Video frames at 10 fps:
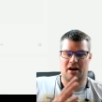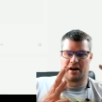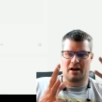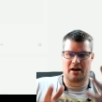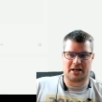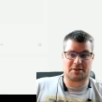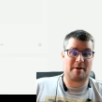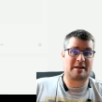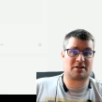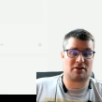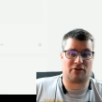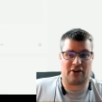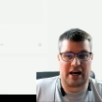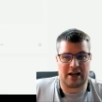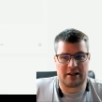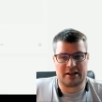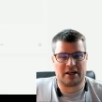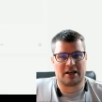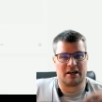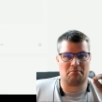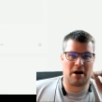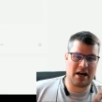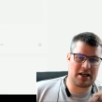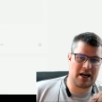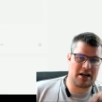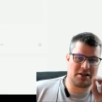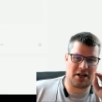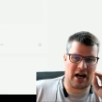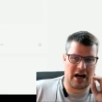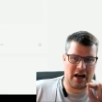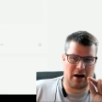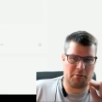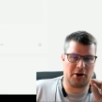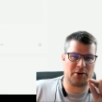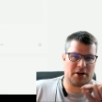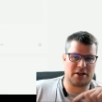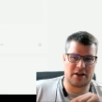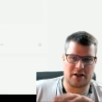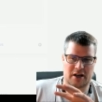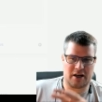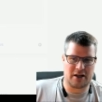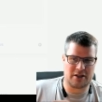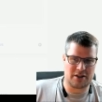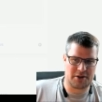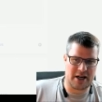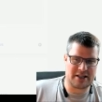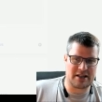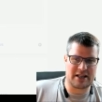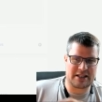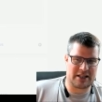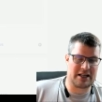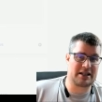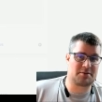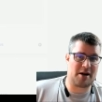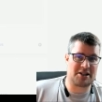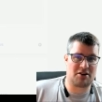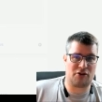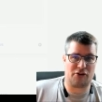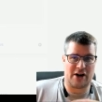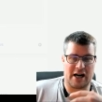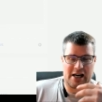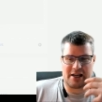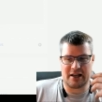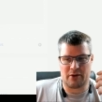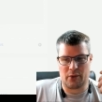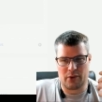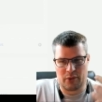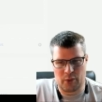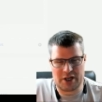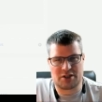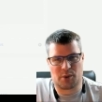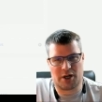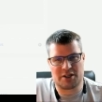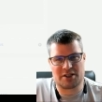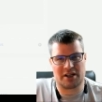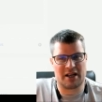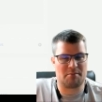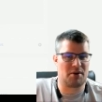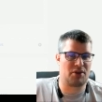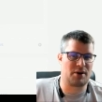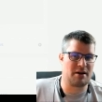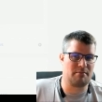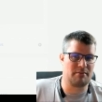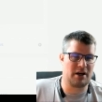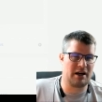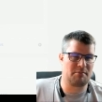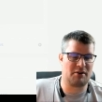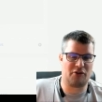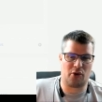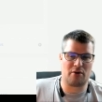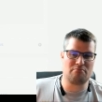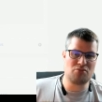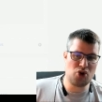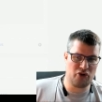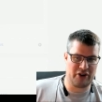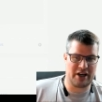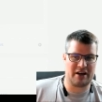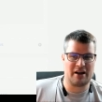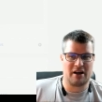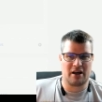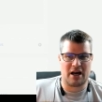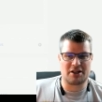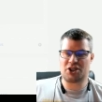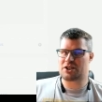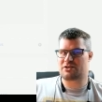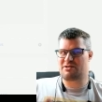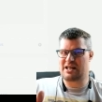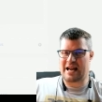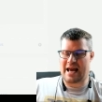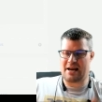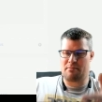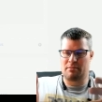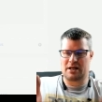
uh, expansion file. In my case, I uploaded, uh, created a, an expansion file which was an MP3, MP4 movie and just renamed